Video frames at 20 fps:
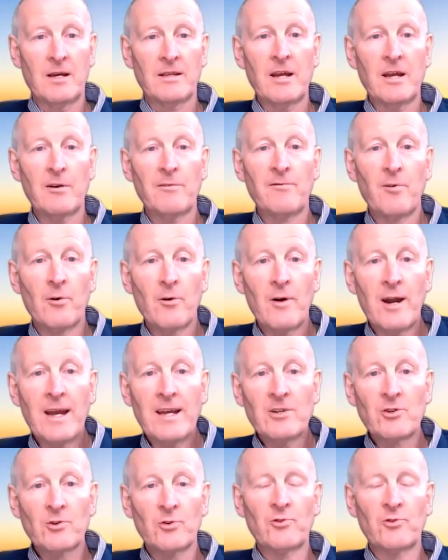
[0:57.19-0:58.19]
There are four
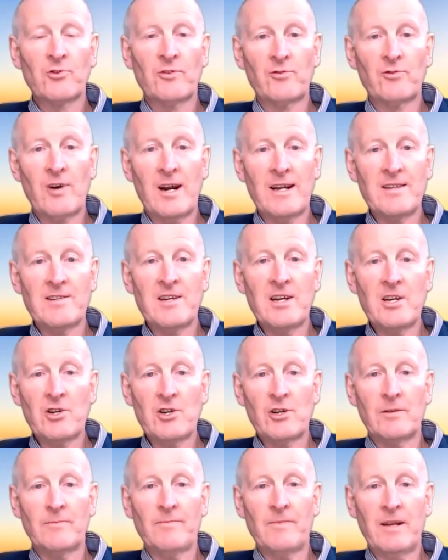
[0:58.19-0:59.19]
angels of
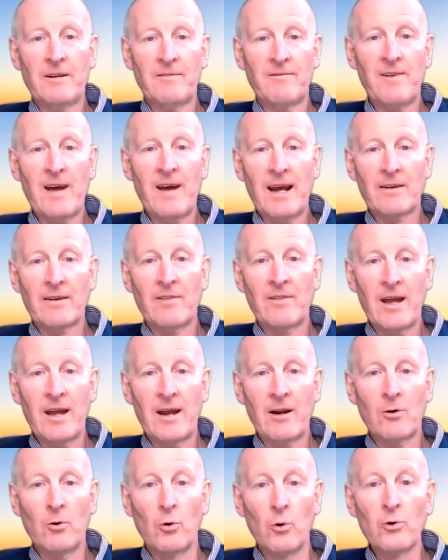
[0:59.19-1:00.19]
transition. In fact,
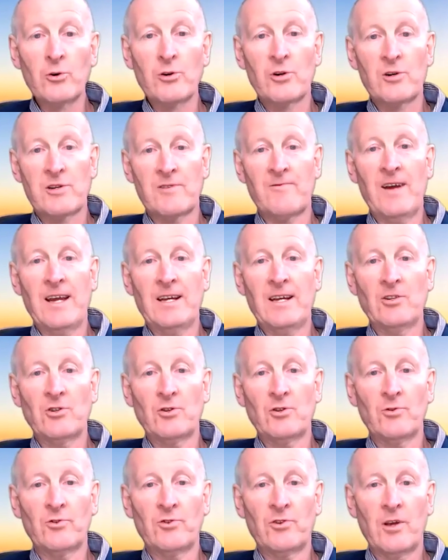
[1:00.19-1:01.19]
they are orders of
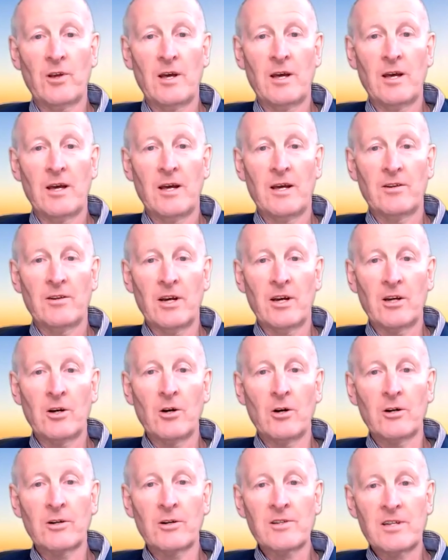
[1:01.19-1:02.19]
angels that
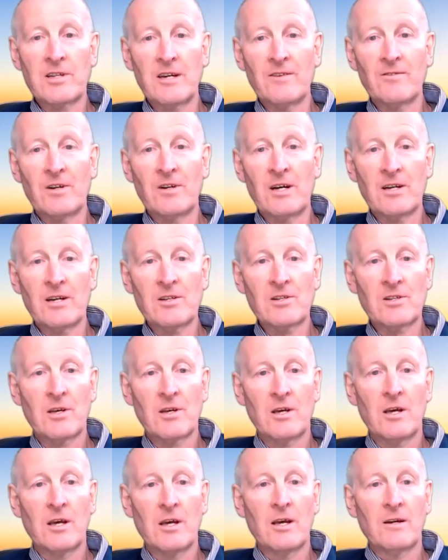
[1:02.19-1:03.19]
God has given us
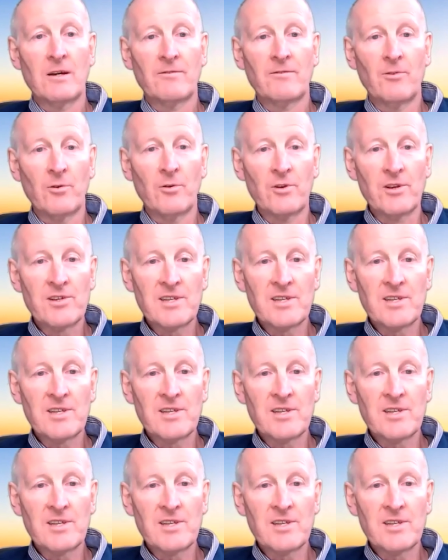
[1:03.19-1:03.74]
for the